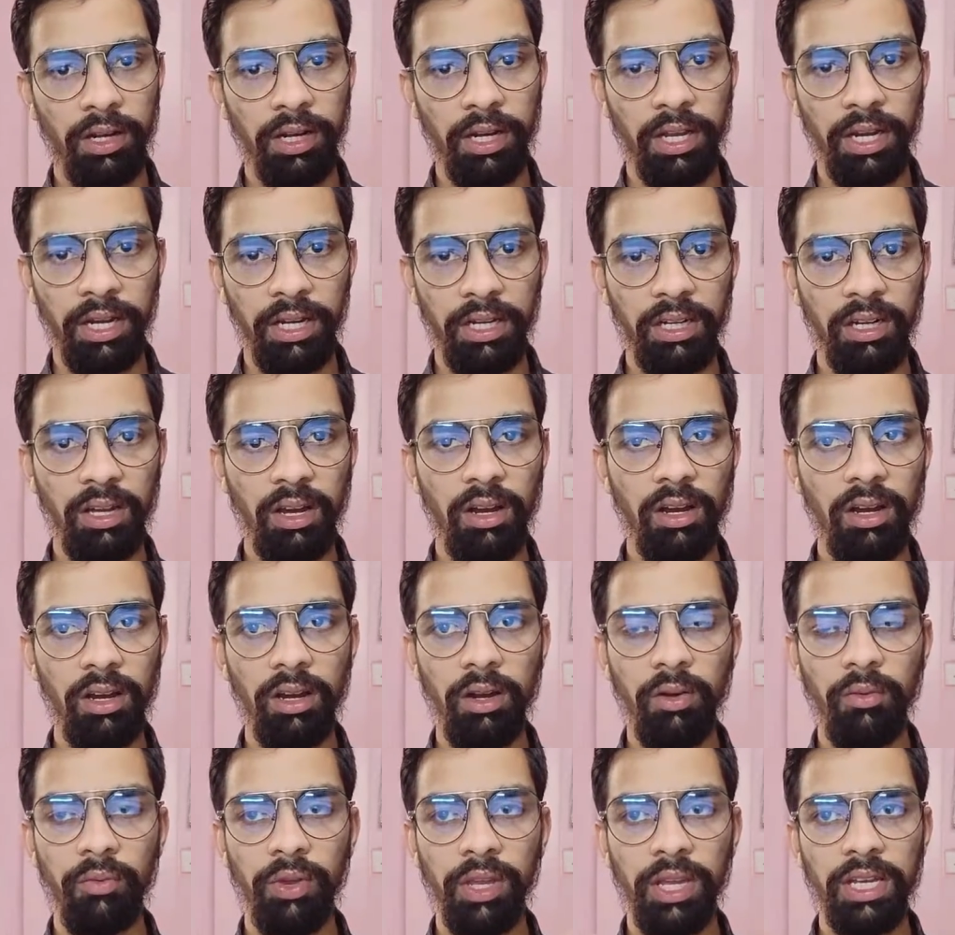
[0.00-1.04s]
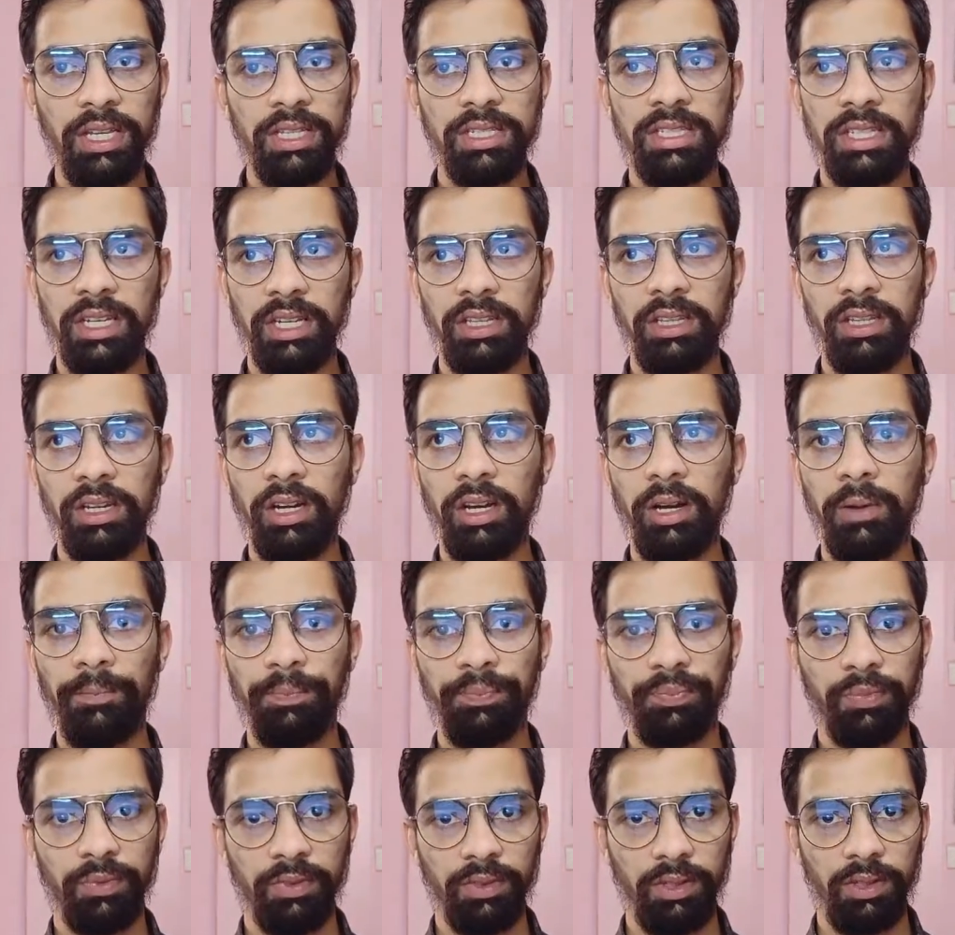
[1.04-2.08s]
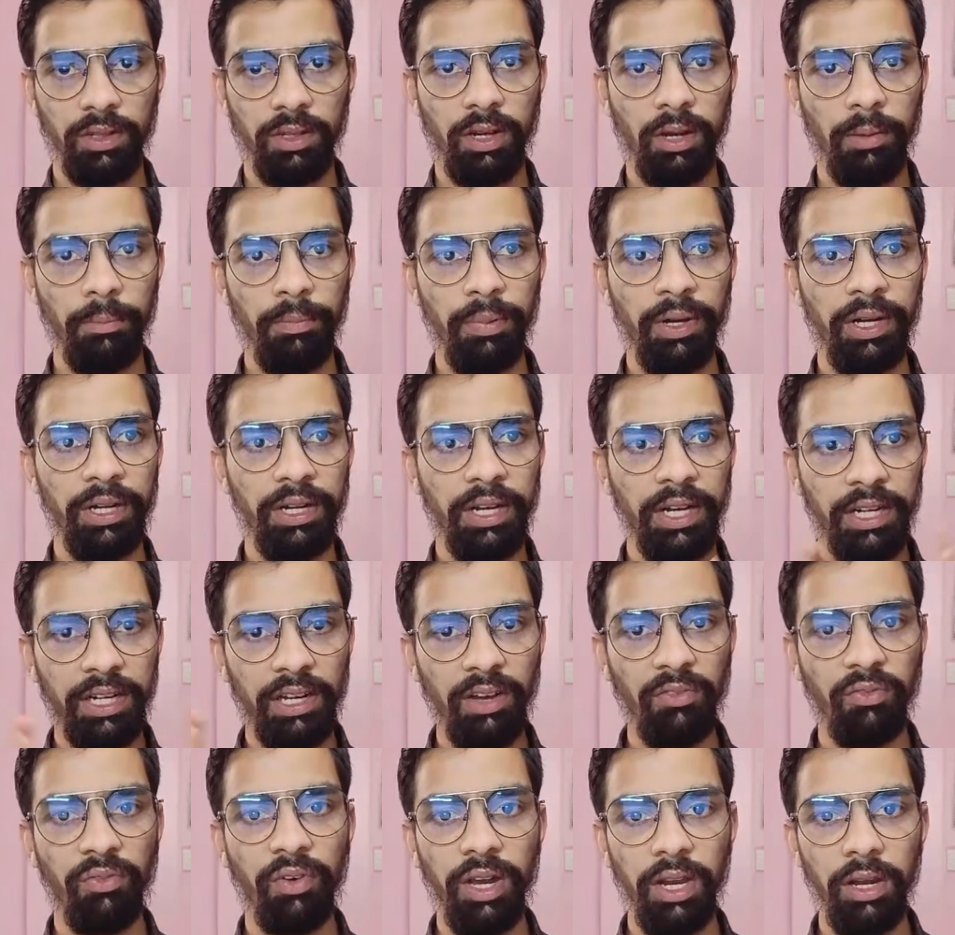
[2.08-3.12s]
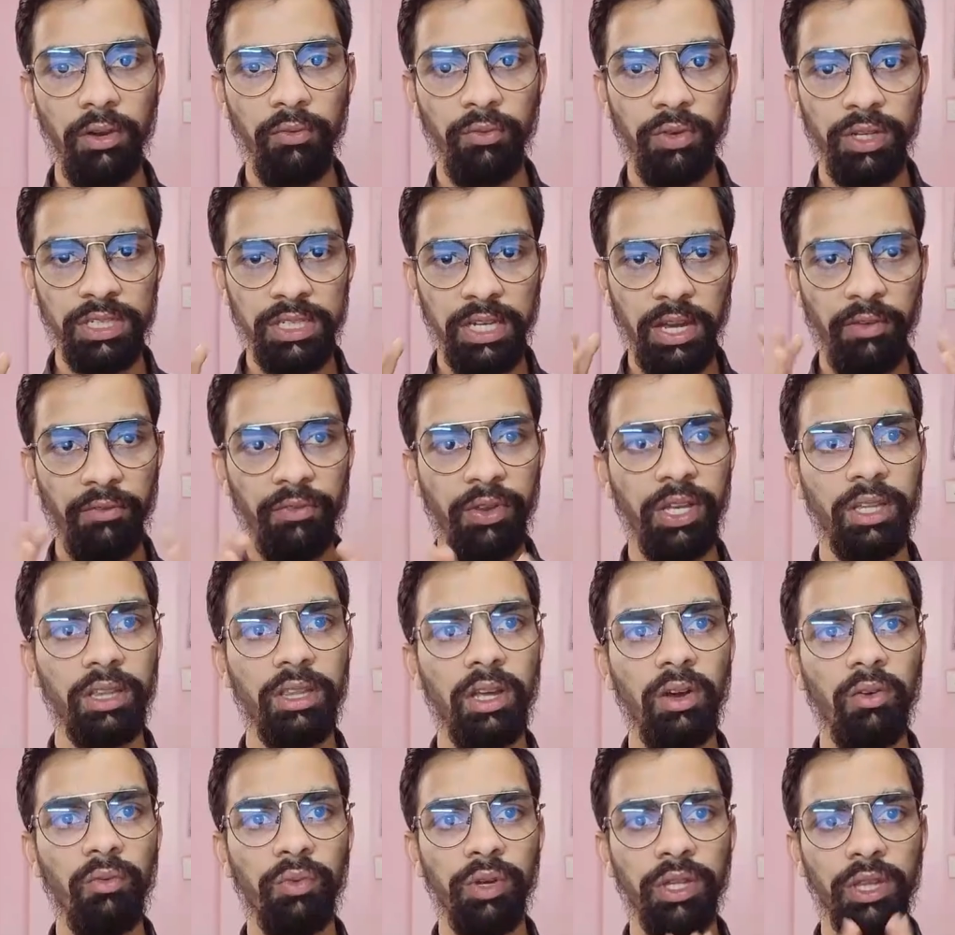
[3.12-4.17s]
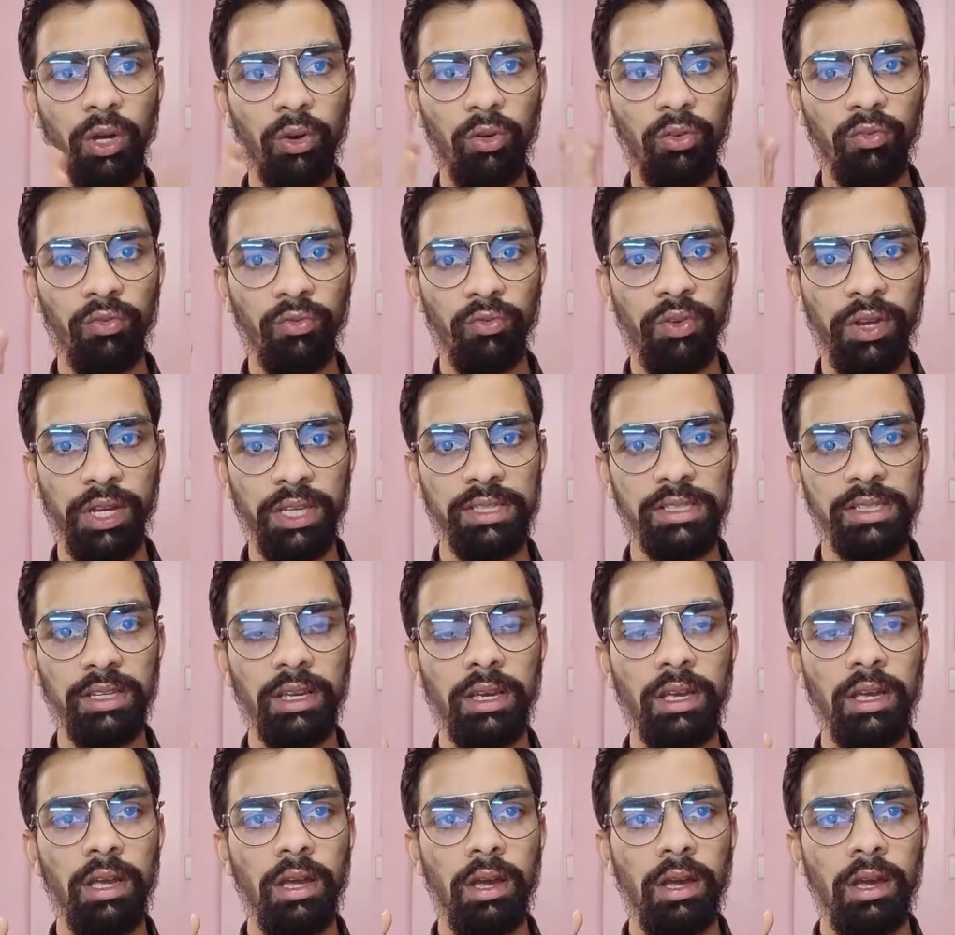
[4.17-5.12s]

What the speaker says: data, we can say the complete data file which having the without face